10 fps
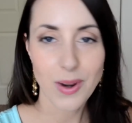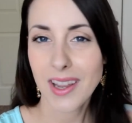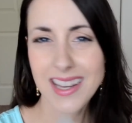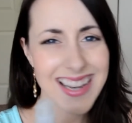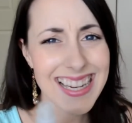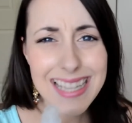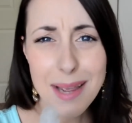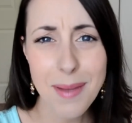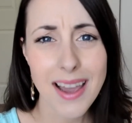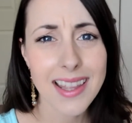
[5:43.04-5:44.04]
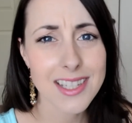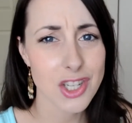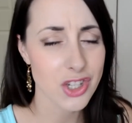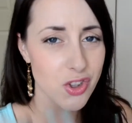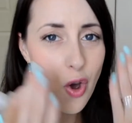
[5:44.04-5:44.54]
At nighttime, I like to
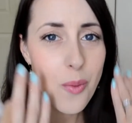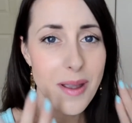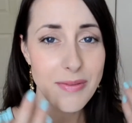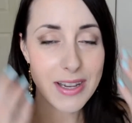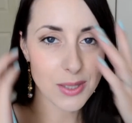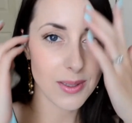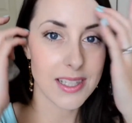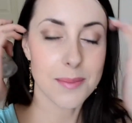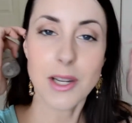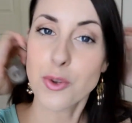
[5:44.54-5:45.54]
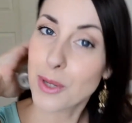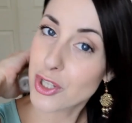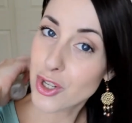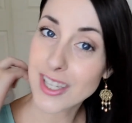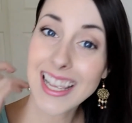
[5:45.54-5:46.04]
just coat my face with as much
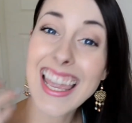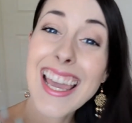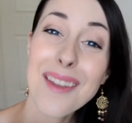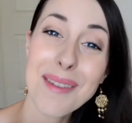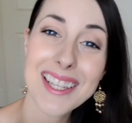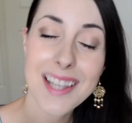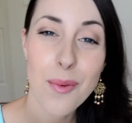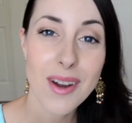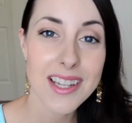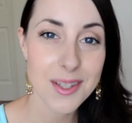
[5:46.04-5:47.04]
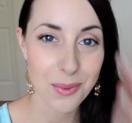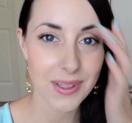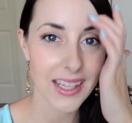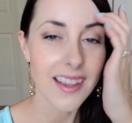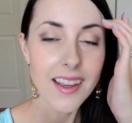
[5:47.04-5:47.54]
moisture as I can because I want it to
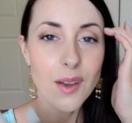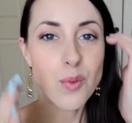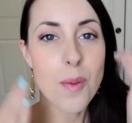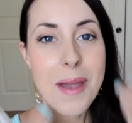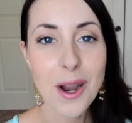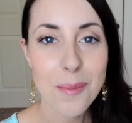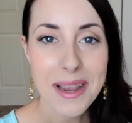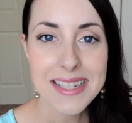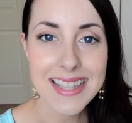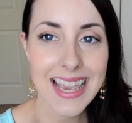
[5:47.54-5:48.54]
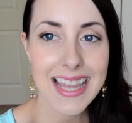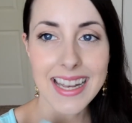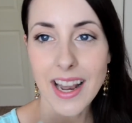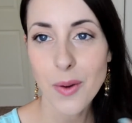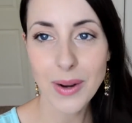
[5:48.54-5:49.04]
really repair my skin
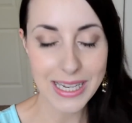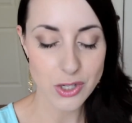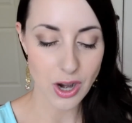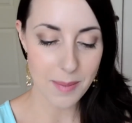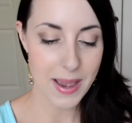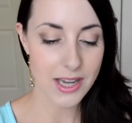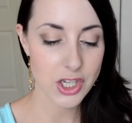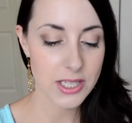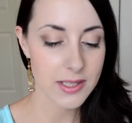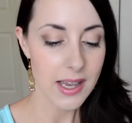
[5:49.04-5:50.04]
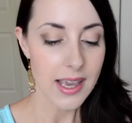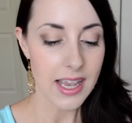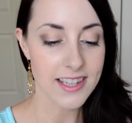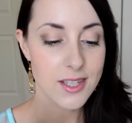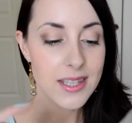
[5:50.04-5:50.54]
and I don't want any dry patches.
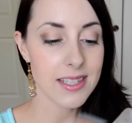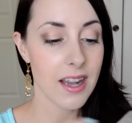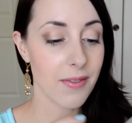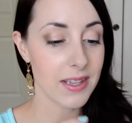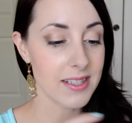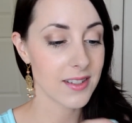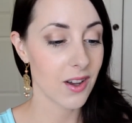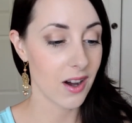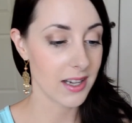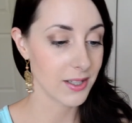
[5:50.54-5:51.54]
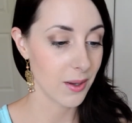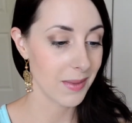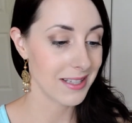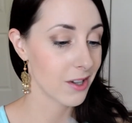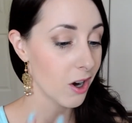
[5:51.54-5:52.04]
And so this stuff is awesome.
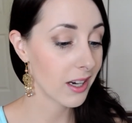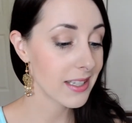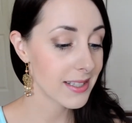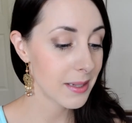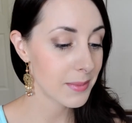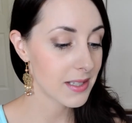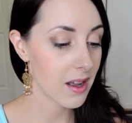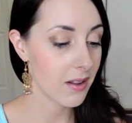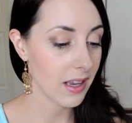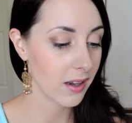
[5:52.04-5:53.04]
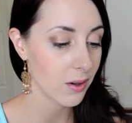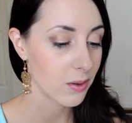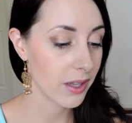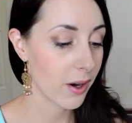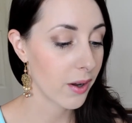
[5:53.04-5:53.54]
It's argan stem cell and
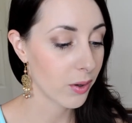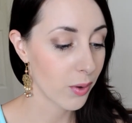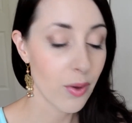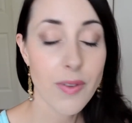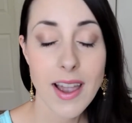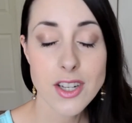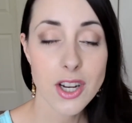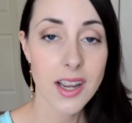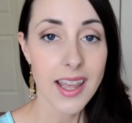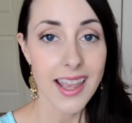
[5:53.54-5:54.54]
cholera growth factor.